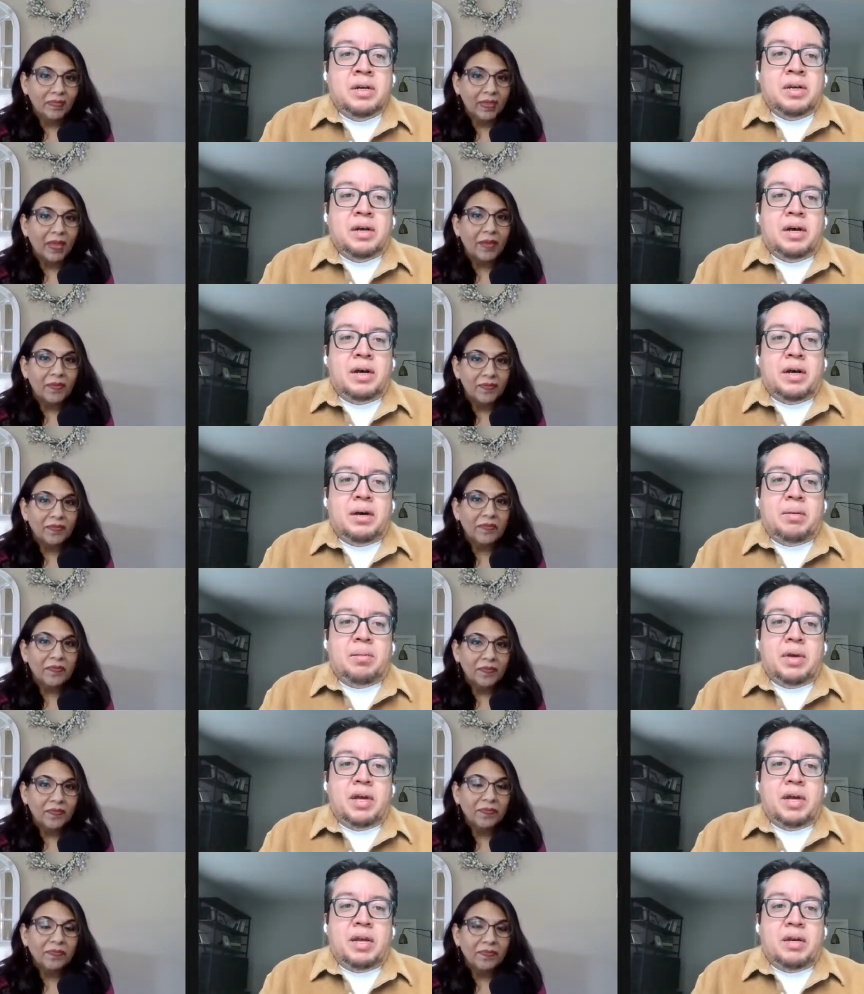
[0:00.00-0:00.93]
Speaker 1: Yeah.
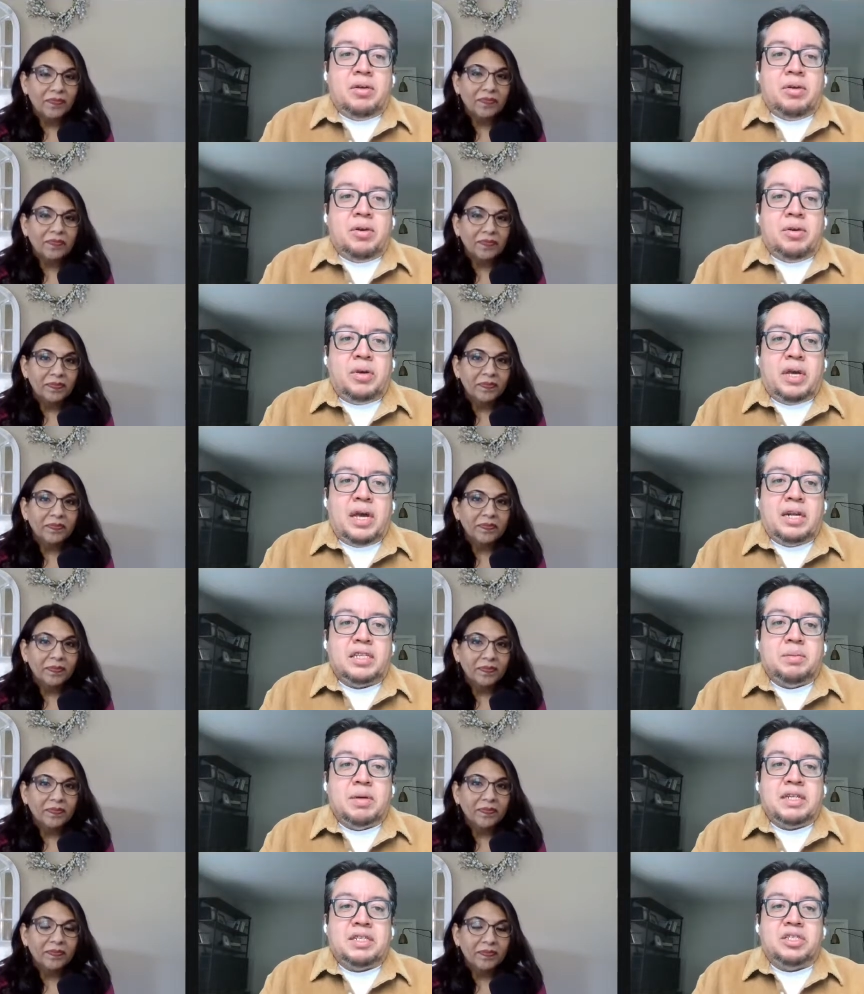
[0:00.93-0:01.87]
Um, and you know you can't
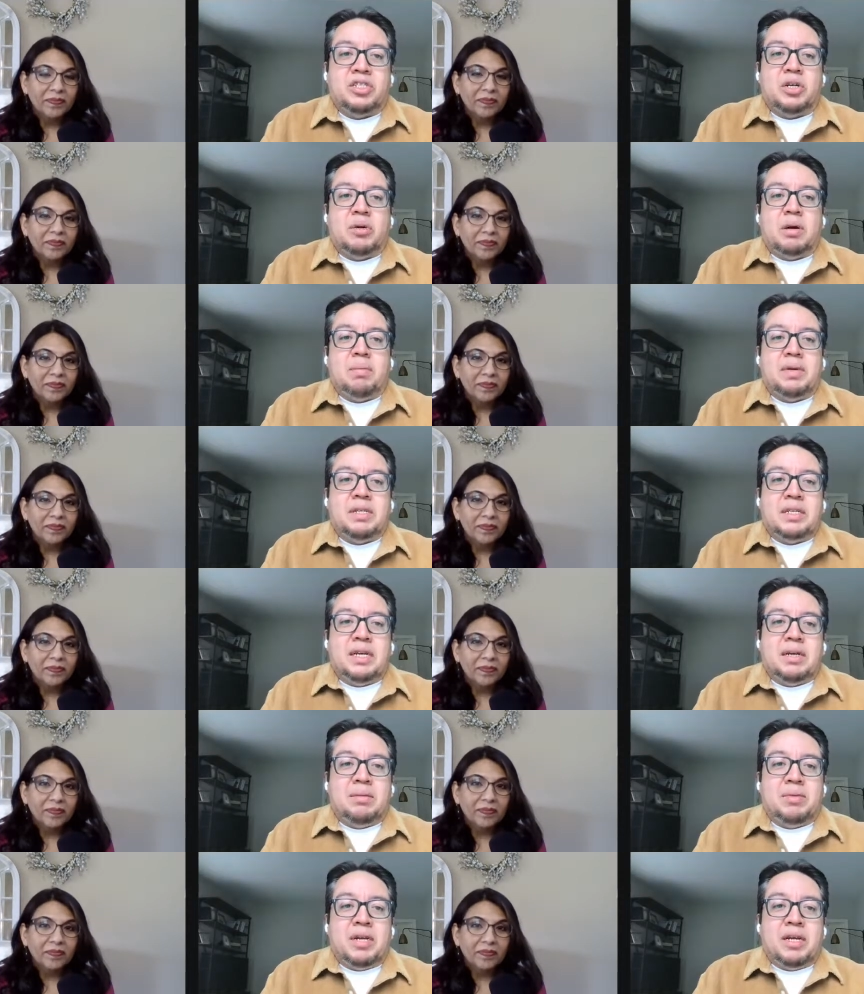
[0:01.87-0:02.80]
expect to show up and,
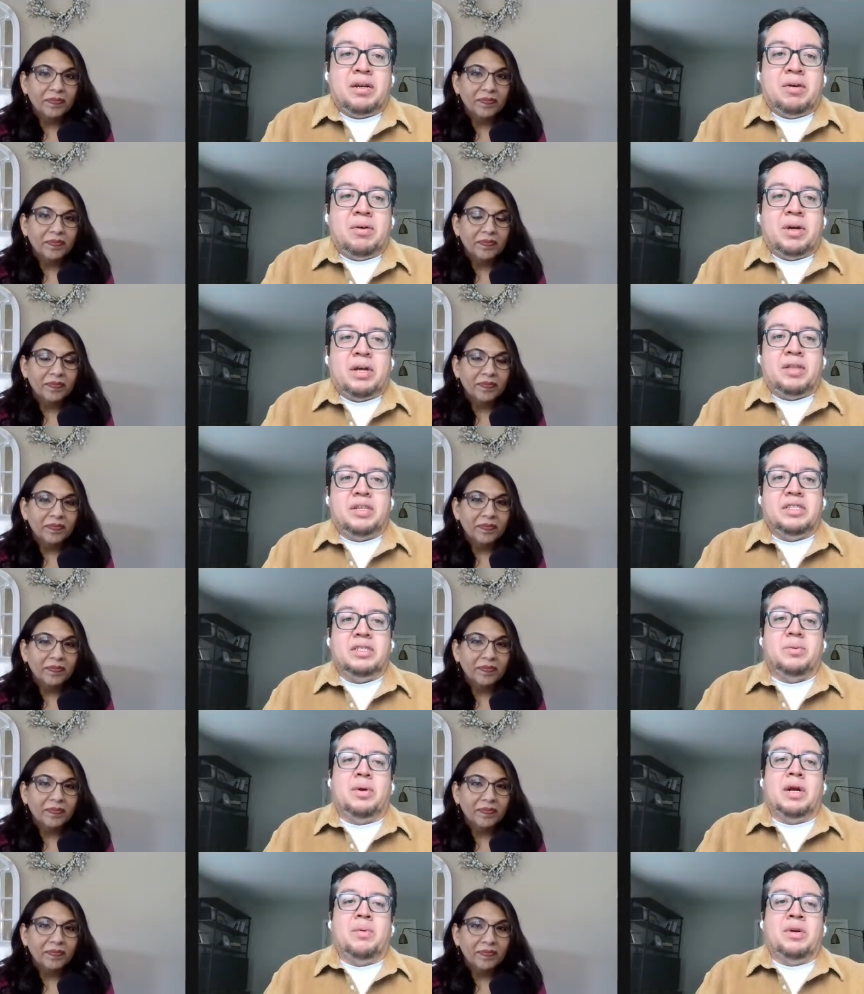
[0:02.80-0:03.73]
and be like okay this
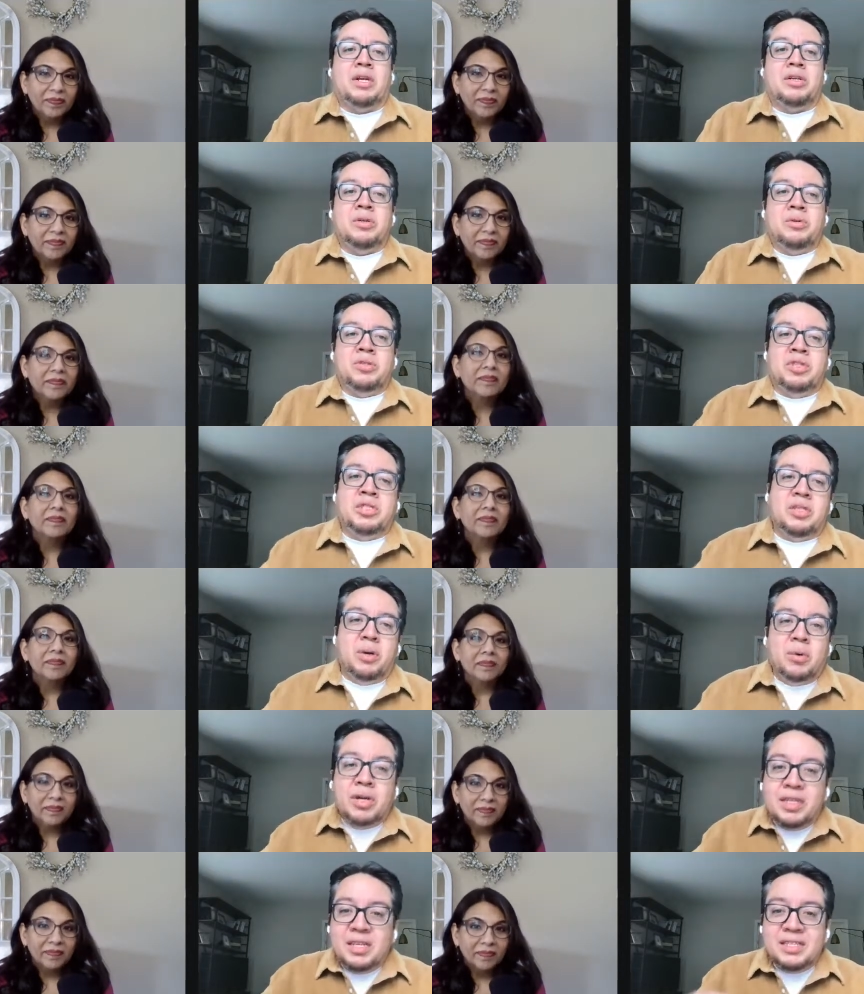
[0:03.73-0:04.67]
is what i want to do just
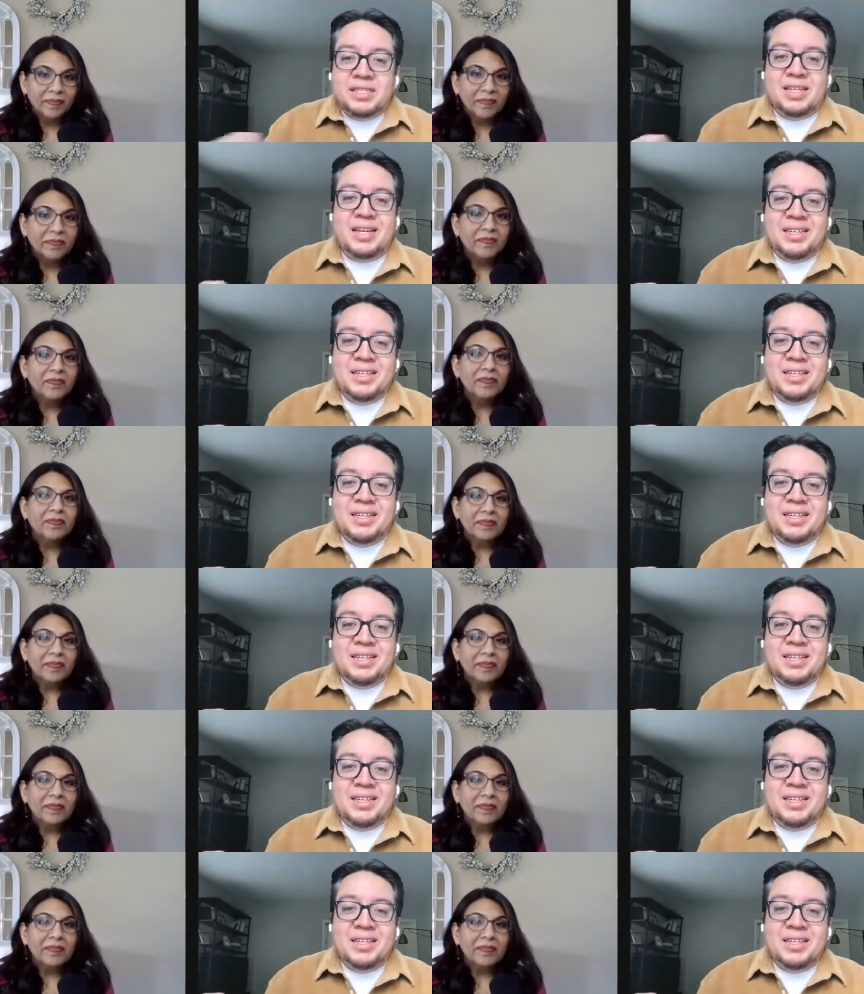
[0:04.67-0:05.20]
only these things